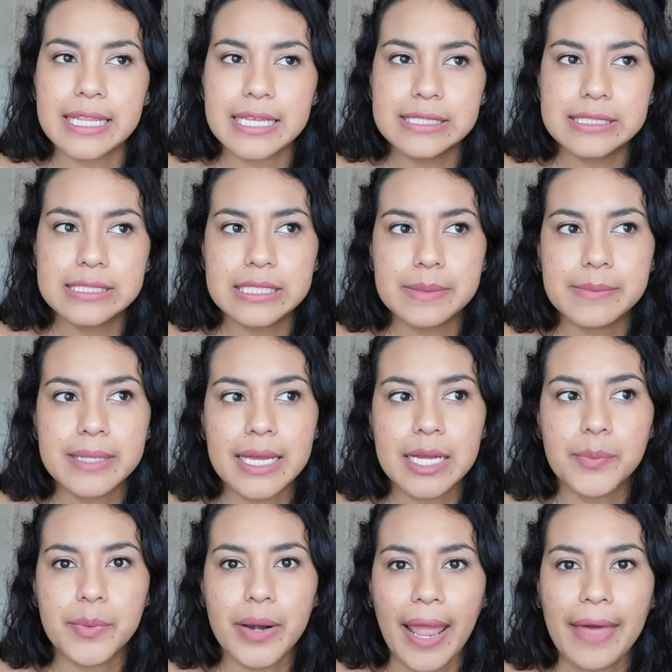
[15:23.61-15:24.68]
They seem like
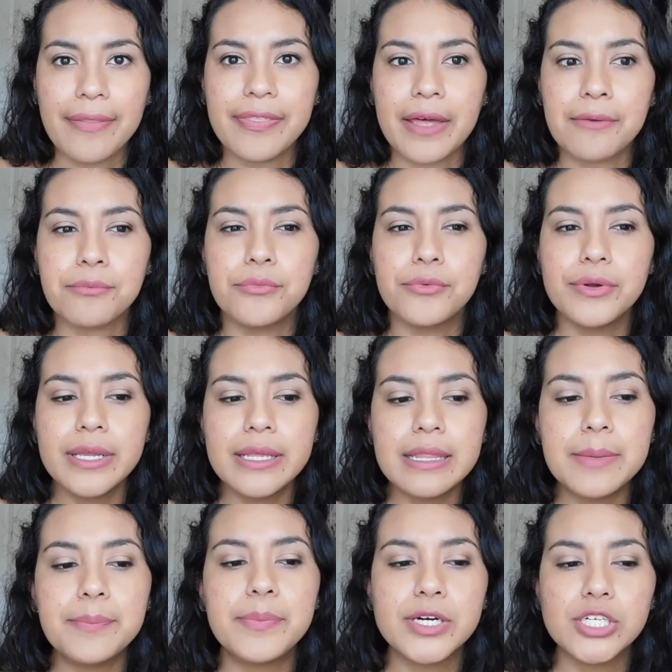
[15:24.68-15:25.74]
a brand that
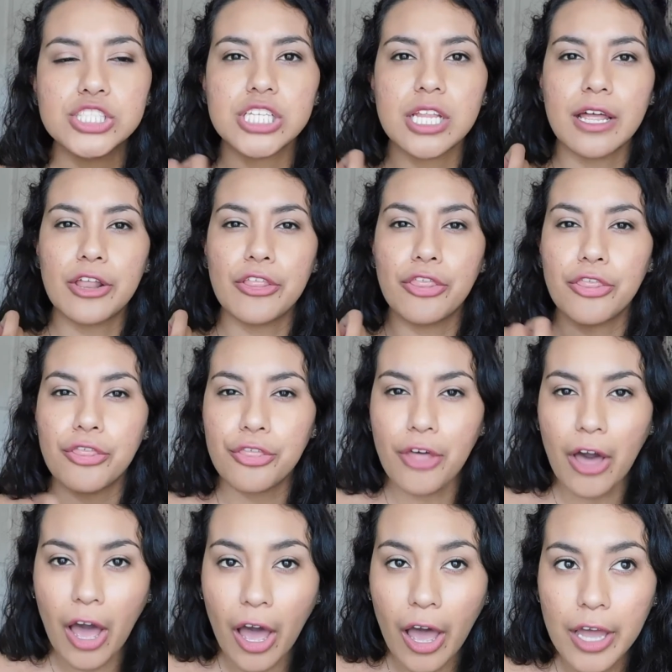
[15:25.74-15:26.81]
really puts a lot of
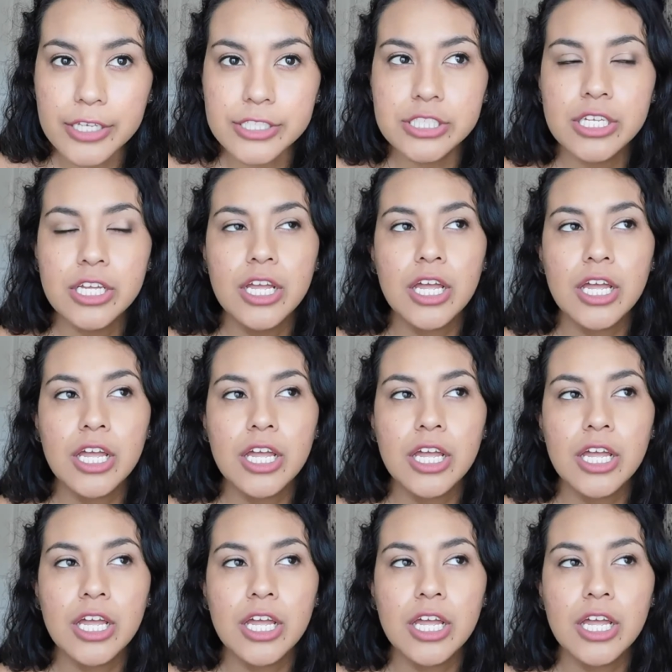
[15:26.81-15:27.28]
thought,